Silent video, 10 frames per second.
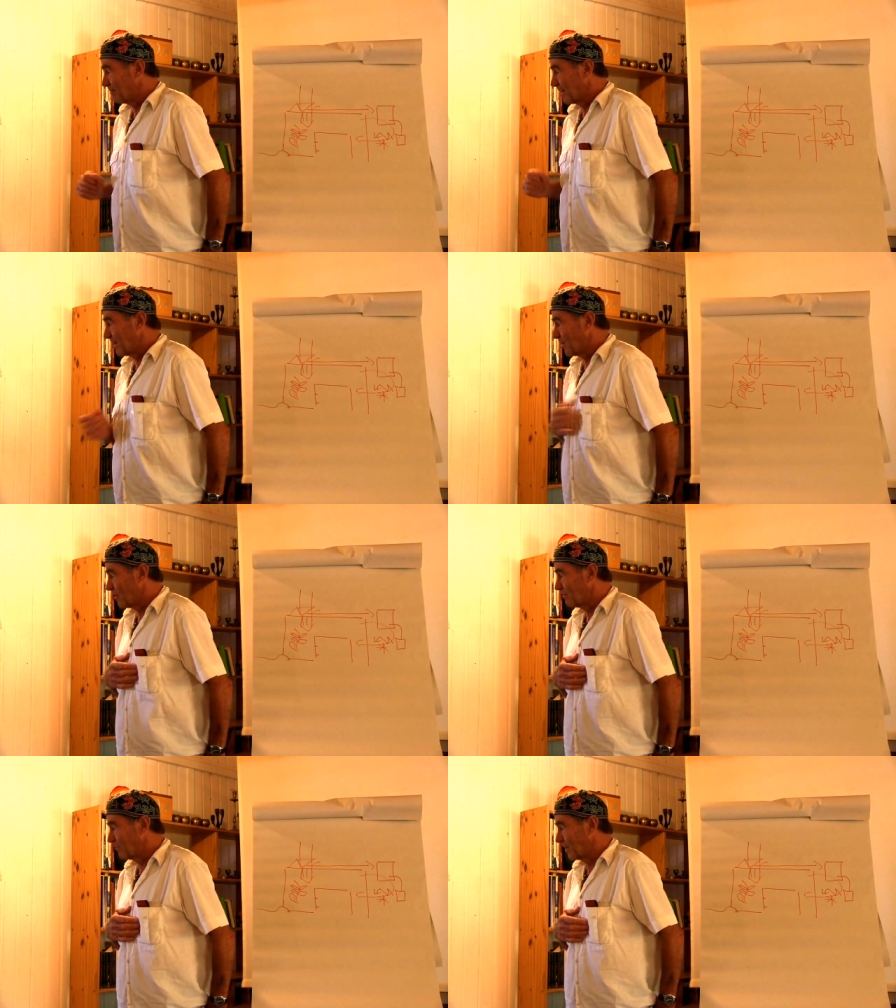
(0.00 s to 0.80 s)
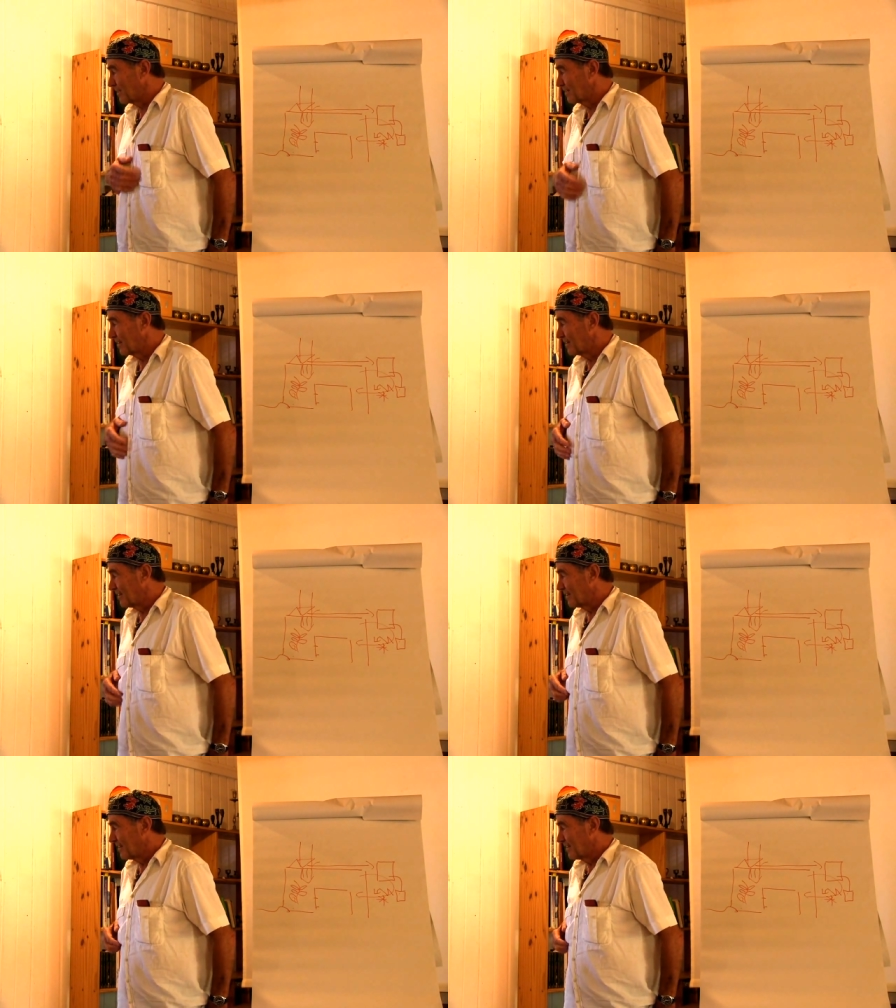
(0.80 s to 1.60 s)
by our friend
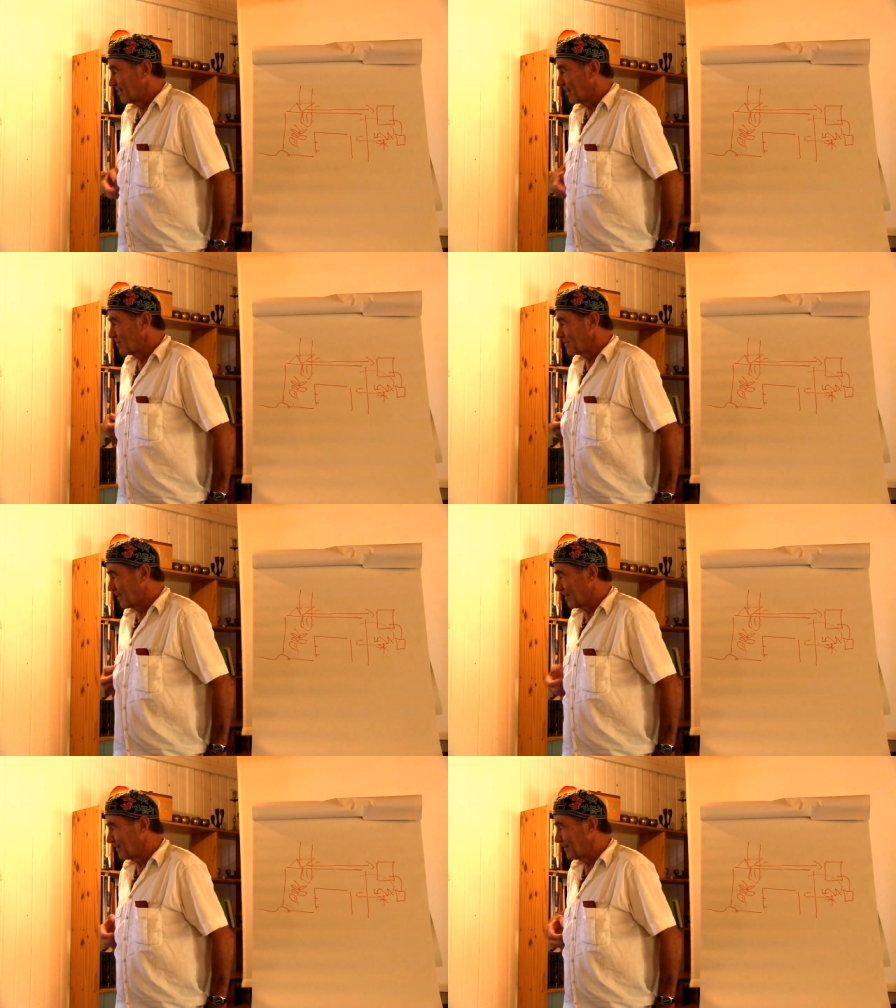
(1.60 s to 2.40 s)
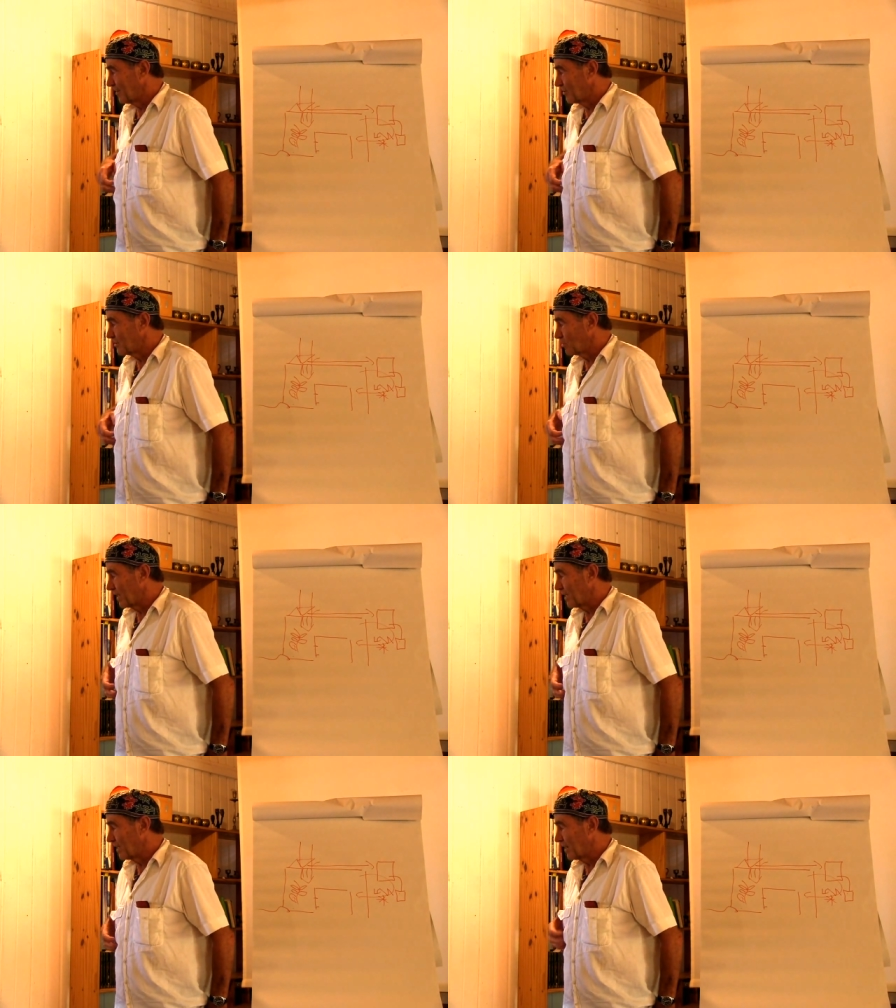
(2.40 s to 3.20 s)
Klaus Langner in
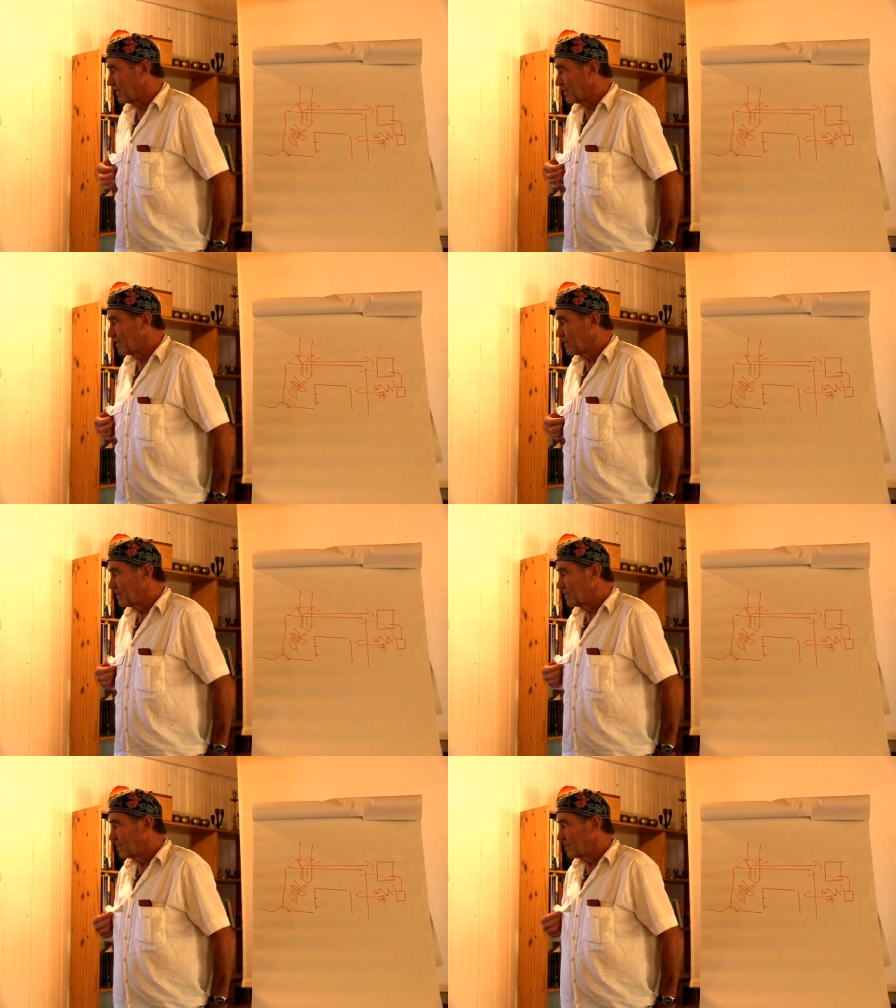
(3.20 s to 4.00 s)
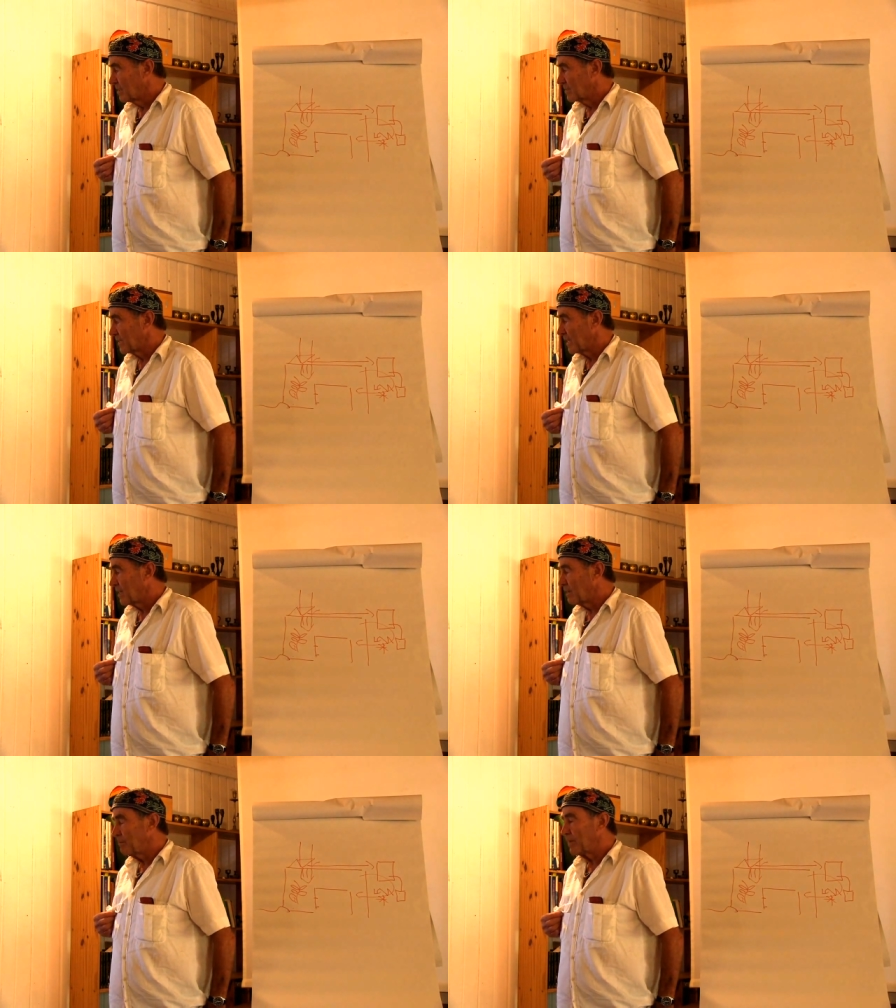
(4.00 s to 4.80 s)
Australia. They
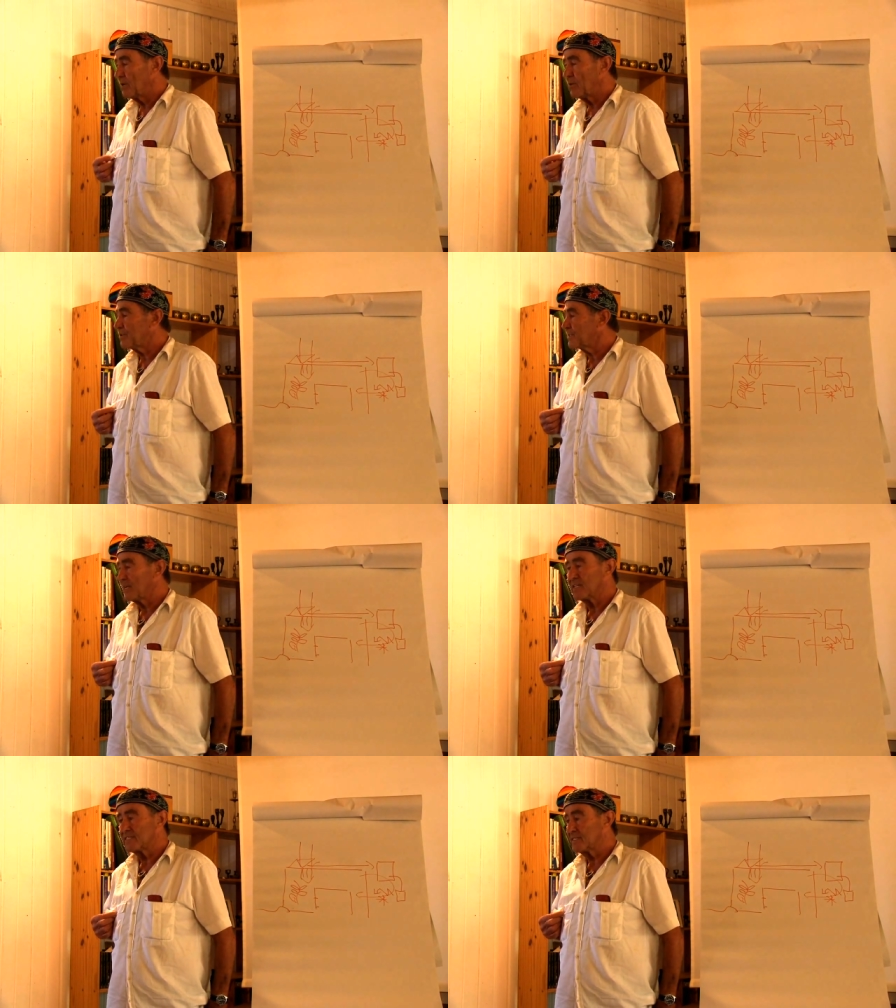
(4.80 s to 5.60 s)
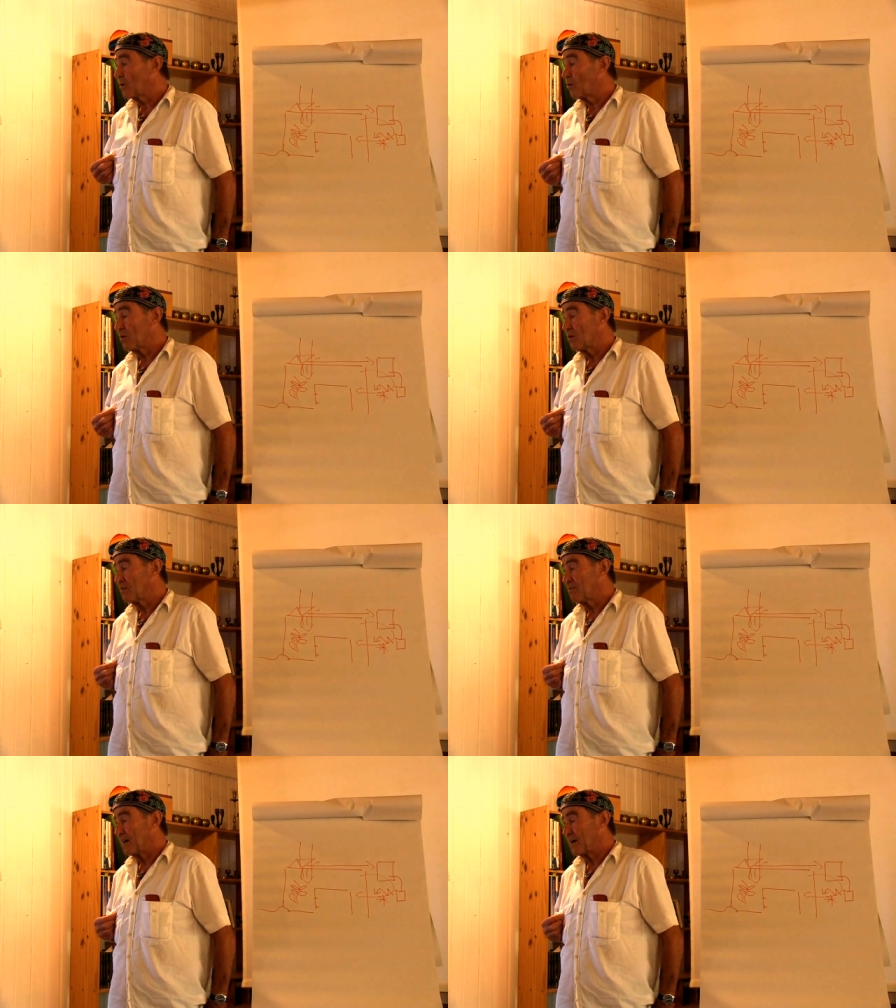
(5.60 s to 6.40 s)
can be used in so
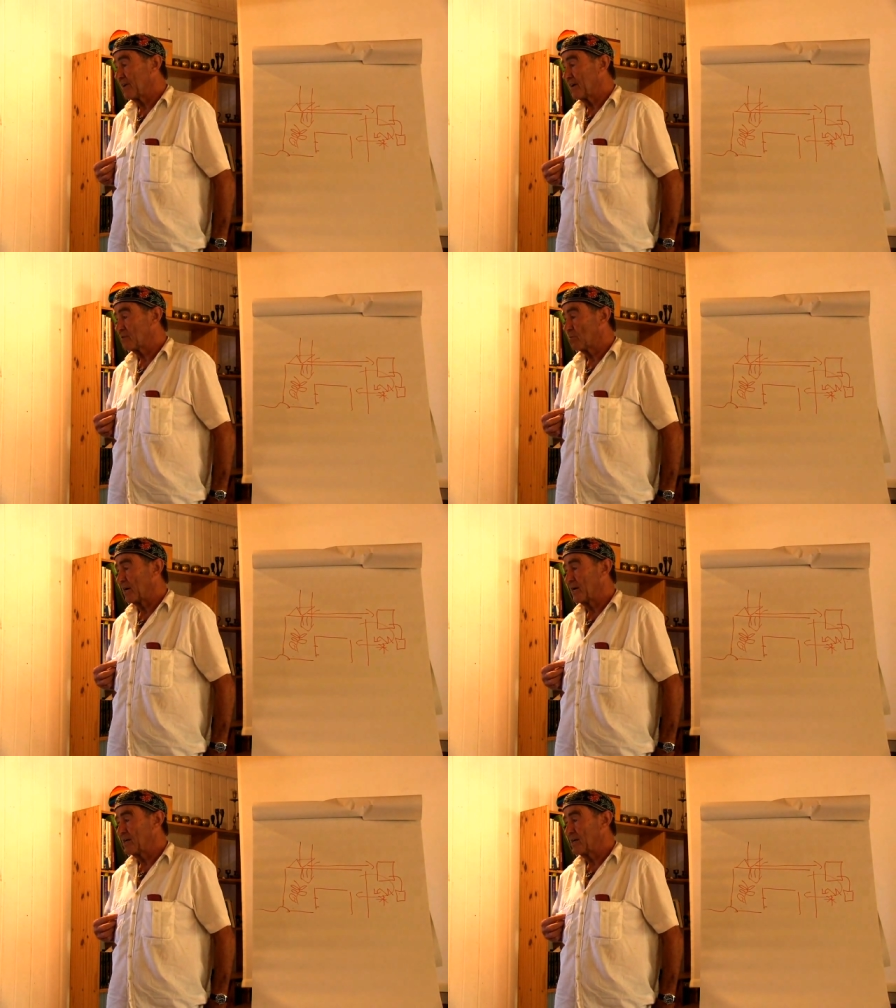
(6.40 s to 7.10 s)
various ways.